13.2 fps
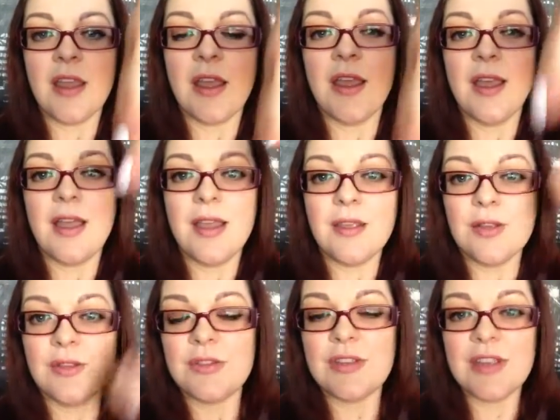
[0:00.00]

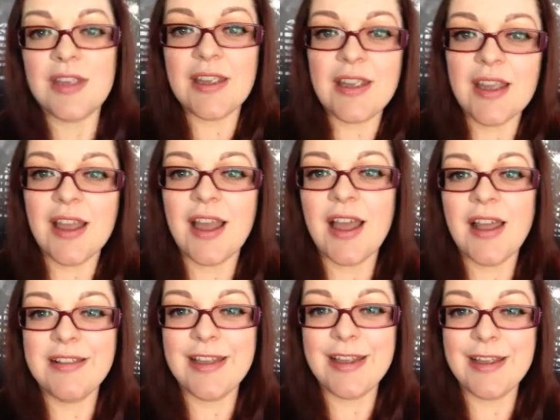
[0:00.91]
you'll see
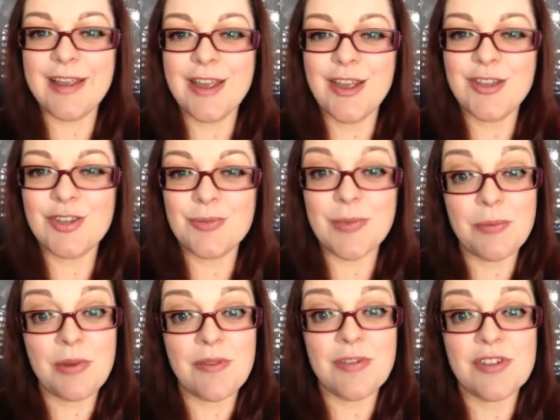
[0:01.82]
a link to
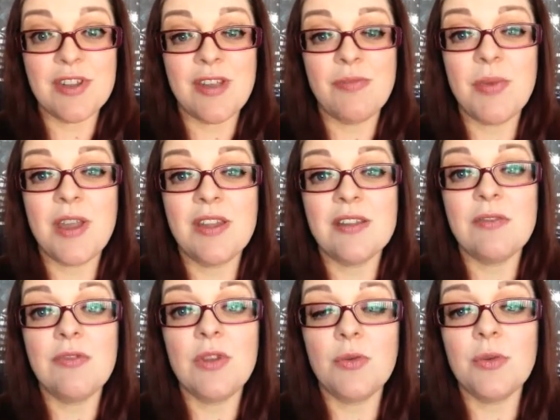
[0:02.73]
my Brave the Shave page.
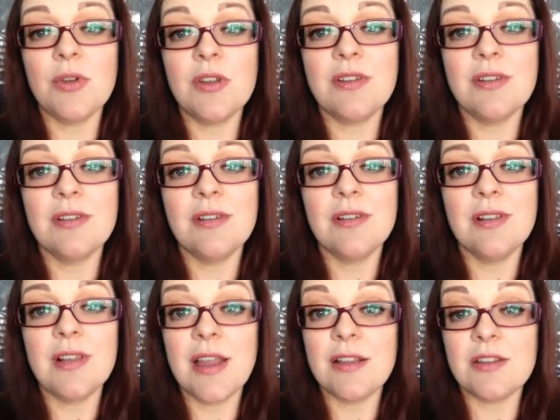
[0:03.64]
If you would
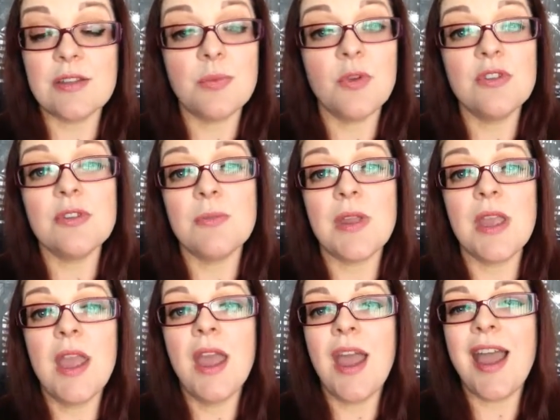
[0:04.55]
like to sponsor
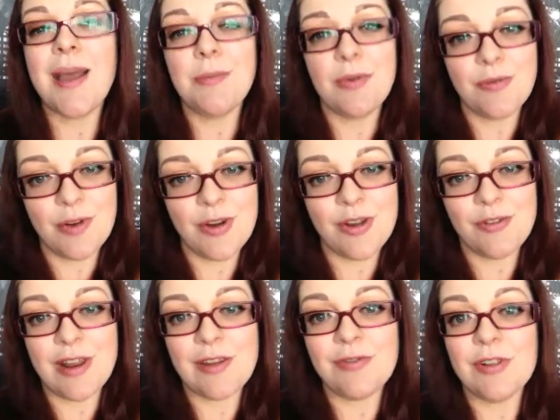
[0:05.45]
me, I'd be very
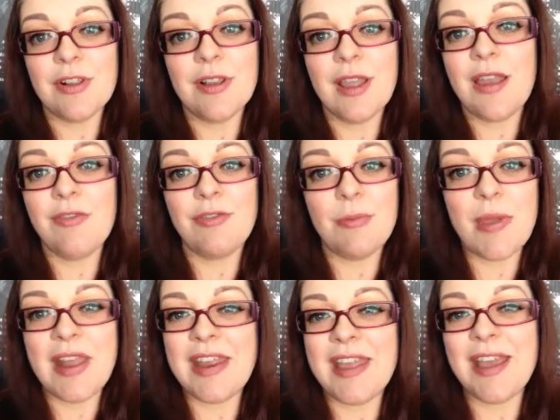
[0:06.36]
grateful. Every
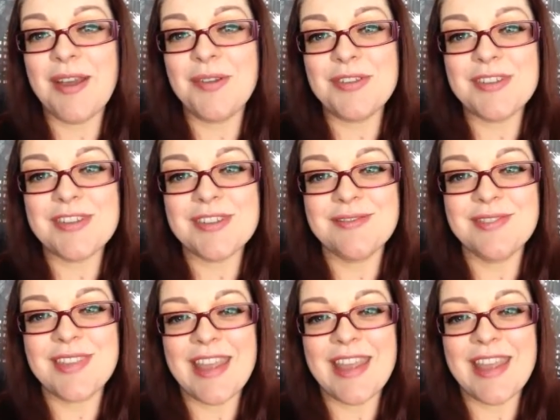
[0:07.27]
penny counts.